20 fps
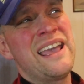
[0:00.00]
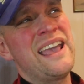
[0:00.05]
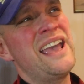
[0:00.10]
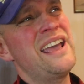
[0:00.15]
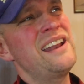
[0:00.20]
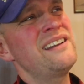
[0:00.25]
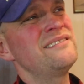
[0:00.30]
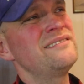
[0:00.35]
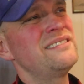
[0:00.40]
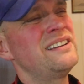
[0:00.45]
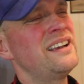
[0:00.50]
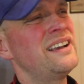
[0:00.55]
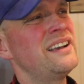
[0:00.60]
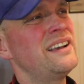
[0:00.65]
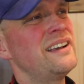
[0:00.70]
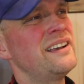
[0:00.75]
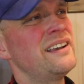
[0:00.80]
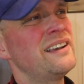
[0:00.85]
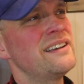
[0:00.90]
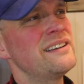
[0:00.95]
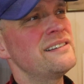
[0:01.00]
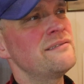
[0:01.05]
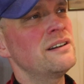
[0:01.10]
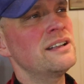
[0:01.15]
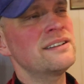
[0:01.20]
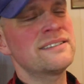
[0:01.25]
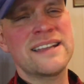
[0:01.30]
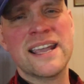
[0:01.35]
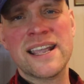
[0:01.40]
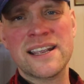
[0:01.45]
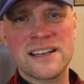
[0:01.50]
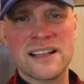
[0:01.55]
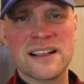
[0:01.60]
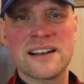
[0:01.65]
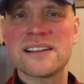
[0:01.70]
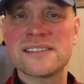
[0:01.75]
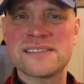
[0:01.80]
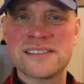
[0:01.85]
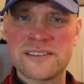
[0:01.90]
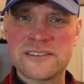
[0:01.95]
And, well,
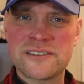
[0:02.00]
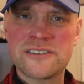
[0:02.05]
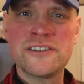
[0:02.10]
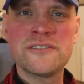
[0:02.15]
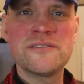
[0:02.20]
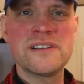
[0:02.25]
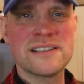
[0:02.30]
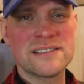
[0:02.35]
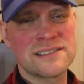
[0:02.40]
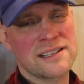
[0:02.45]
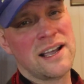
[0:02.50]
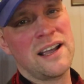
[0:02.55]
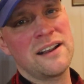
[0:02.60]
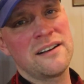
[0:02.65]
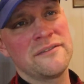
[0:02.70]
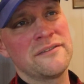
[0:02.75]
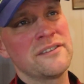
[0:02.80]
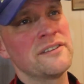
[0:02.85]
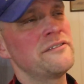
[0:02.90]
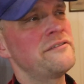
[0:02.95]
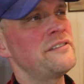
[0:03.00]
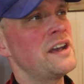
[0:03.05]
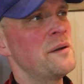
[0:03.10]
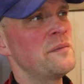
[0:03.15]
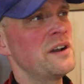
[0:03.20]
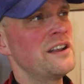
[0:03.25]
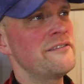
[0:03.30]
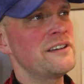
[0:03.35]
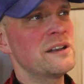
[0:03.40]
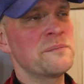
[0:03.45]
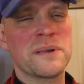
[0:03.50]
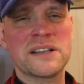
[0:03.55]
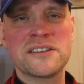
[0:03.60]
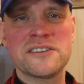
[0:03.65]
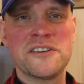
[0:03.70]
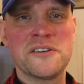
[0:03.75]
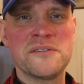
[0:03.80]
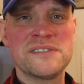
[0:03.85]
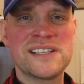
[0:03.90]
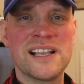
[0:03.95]
technically it's true. It's kind of a family event, but,
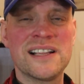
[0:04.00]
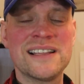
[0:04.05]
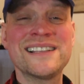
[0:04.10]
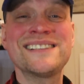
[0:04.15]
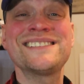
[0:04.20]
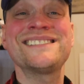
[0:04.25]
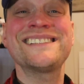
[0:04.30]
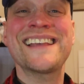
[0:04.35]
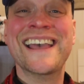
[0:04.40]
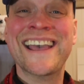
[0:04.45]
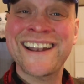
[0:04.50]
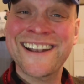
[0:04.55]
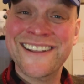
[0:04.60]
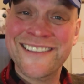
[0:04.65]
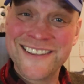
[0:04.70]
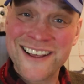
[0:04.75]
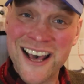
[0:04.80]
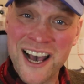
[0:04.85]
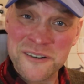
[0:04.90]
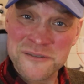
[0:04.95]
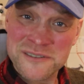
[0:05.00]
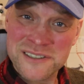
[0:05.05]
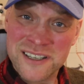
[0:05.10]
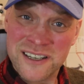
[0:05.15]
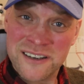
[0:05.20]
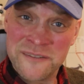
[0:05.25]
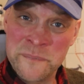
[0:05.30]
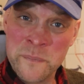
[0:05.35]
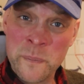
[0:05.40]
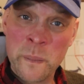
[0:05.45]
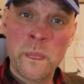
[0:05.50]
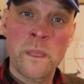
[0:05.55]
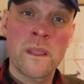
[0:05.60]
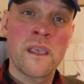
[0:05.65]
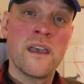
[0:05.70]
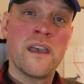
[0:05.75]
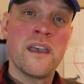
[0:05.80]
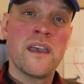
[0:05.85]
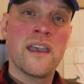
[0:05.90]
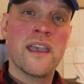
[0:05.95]
you know, still it's 10,000.
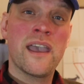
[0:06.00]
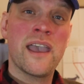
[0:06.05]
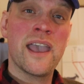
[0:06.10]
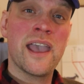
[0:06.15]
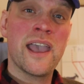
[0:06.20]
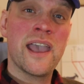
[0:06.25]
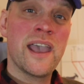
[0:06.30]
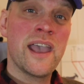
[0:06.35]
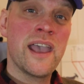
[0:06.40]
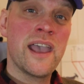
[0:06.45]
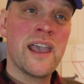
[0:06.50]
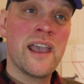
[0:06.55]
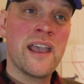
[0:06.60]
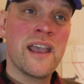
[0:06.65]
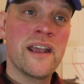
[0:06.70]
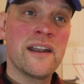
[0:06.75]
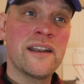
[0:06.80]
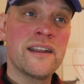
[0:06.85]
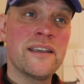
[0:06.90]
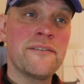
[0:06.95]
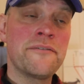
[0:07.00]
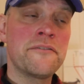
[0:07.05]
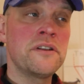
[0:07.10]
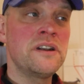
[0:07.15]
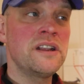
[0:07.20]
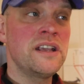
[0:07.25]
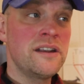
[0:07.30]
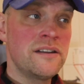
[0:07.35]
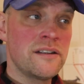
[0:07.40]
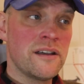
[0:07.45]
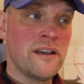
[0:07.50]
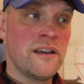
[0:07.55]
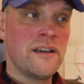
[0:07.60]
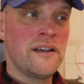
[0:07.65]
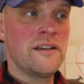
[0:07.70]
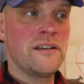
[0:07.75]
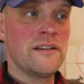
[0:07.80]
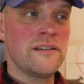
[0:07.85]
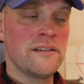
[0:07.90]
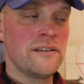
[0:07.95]
And if you need
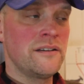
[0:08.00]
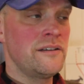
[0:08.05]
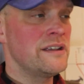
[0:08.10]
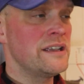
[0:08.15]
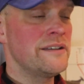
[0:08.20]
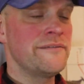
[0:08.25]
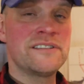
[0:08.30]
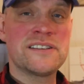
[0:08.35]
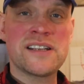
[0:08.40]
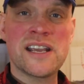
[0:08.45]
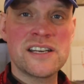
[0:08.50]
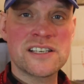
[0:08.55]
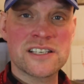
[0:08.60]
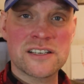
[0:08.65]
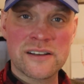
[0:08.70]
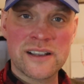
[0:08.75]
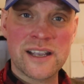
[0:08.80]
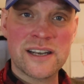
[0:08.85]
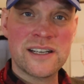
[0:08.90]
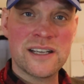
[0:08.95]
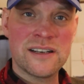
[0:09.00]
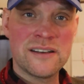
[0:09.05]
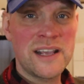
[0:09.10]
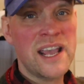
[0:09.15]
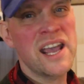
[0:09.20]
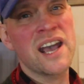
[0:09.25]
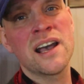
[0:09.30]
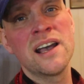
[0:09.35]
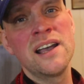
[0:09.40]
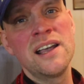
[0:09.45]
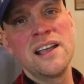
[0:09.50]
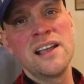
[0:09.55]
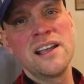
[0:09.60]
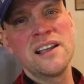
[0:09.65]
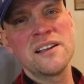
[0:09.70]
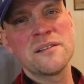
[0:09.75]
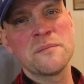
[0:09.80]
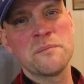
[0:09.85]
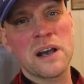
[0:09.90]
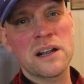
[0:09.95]
an invitation to get in, yeah.
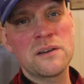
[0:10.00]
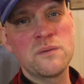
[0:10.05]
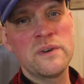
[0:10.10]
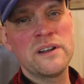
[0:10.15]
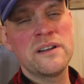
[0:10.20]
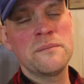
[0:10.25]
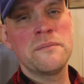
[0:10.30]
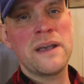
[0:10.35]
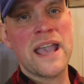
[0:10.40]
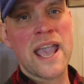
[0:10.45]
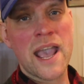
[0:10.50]
But we